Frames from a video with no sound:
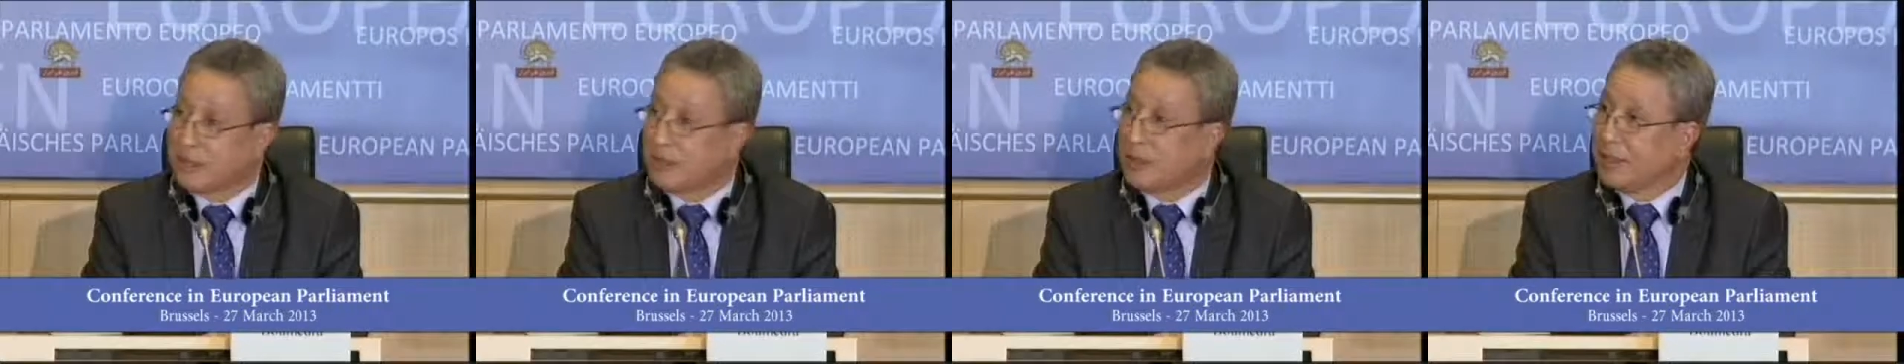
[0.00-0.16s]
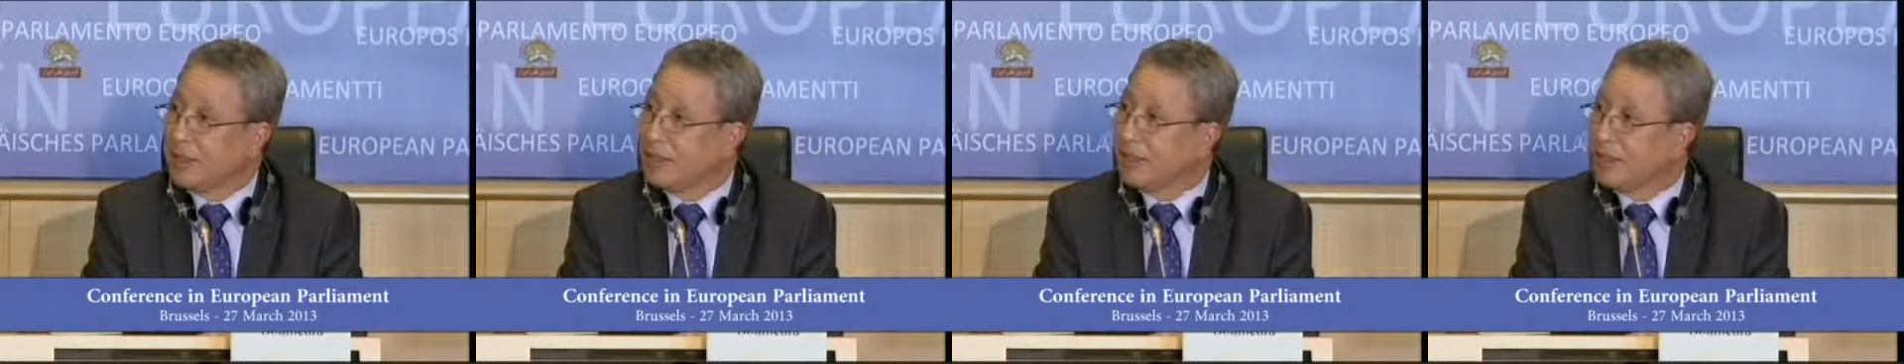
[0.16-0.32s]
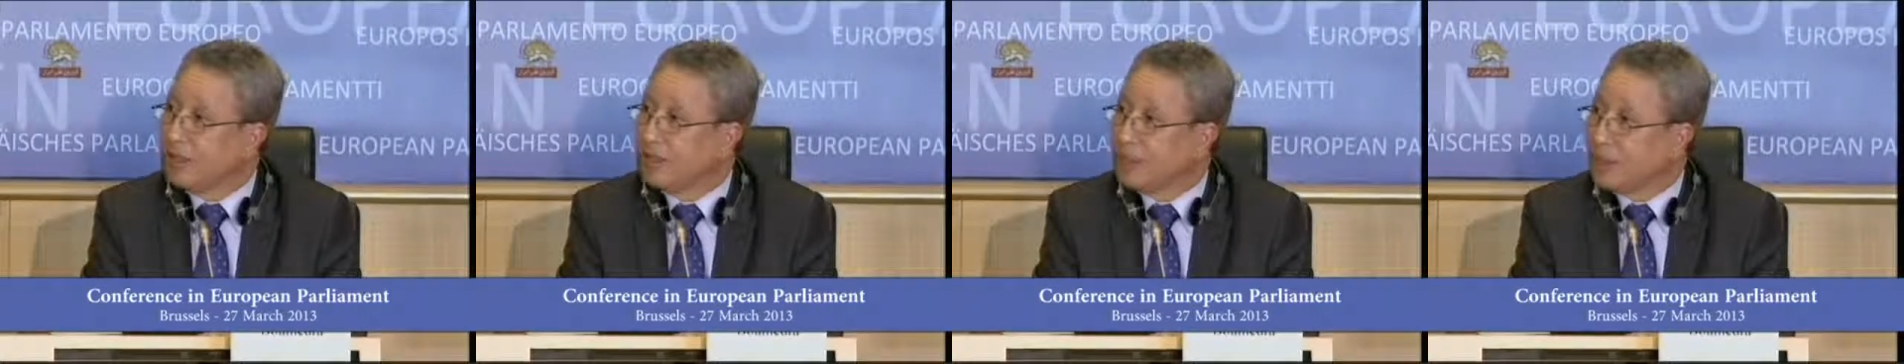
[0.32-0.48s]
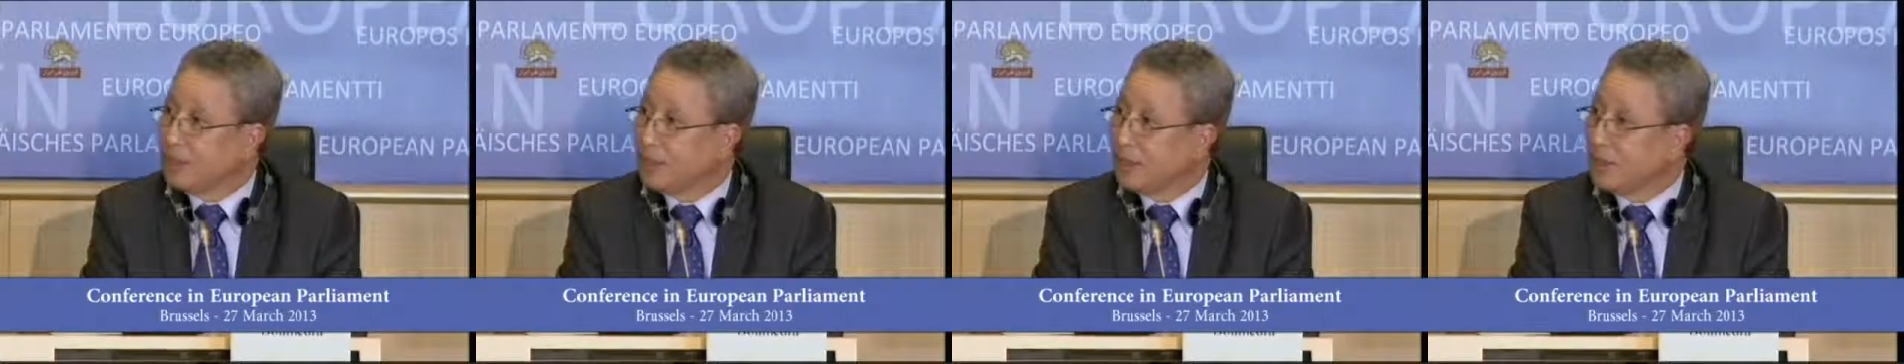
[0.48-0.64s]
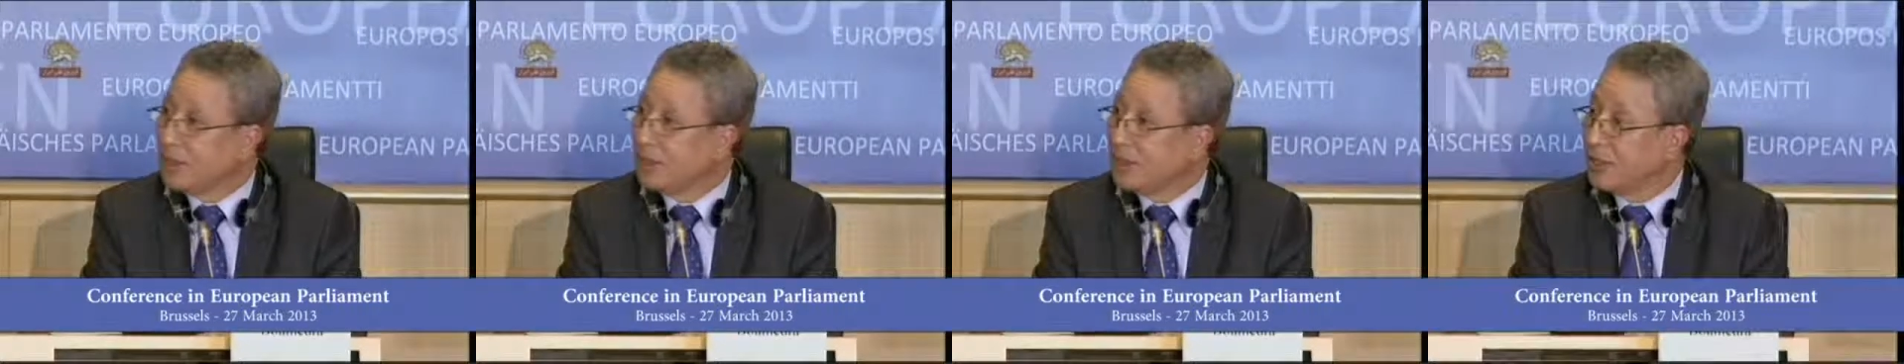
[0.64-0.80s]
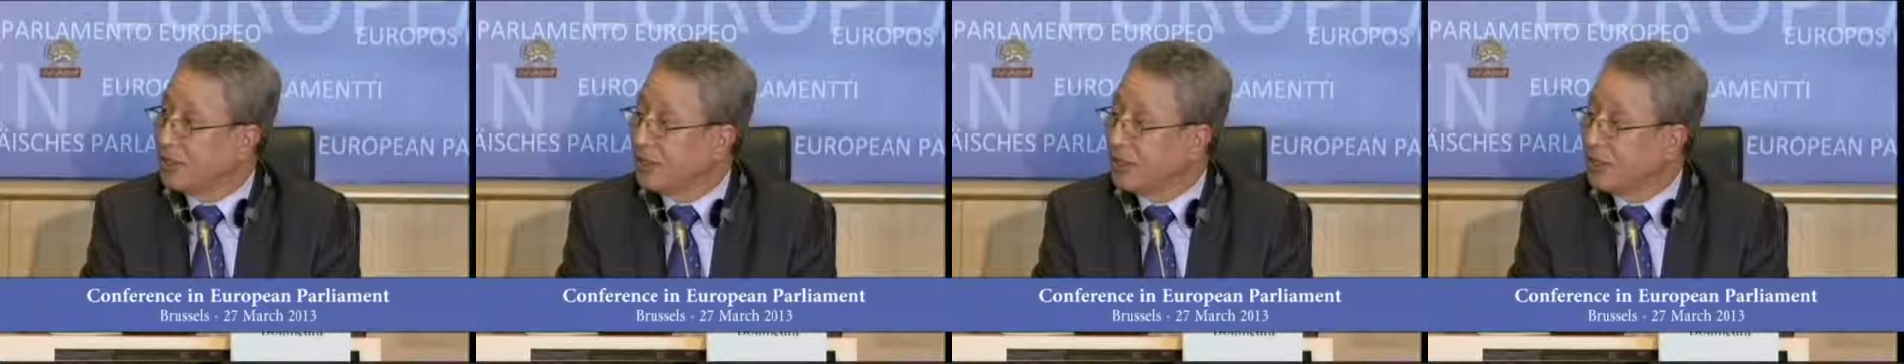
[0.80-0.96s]
the
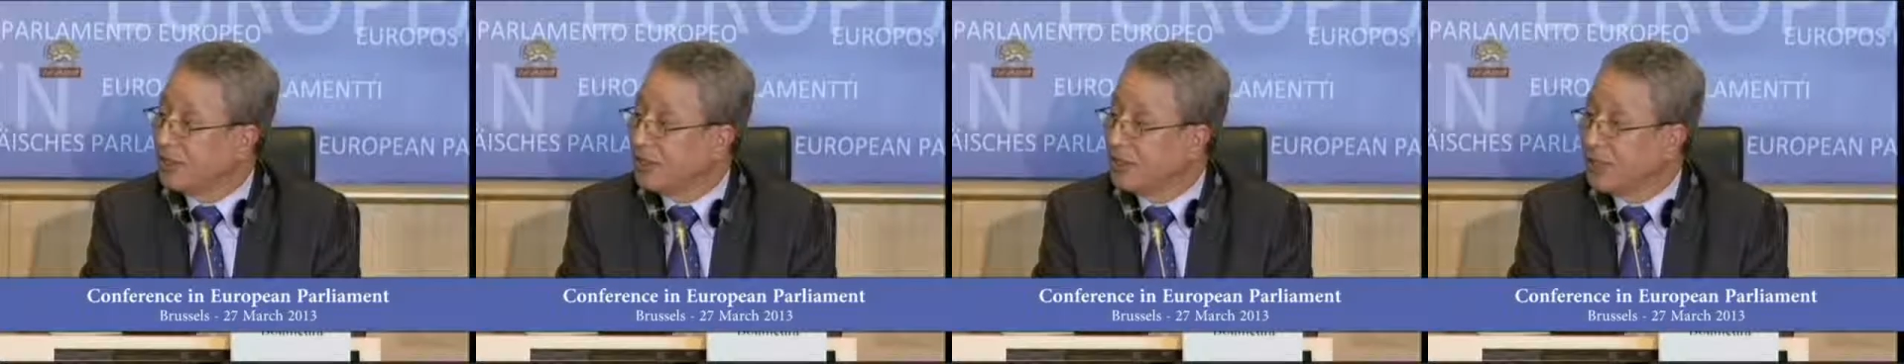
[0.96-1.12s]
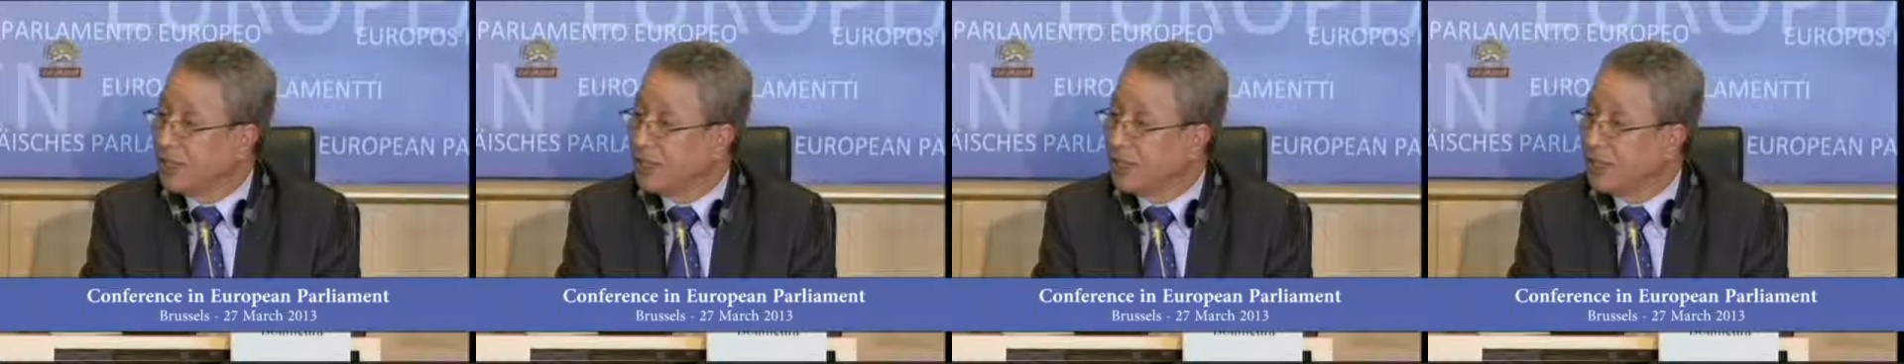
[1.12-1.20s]
situation of the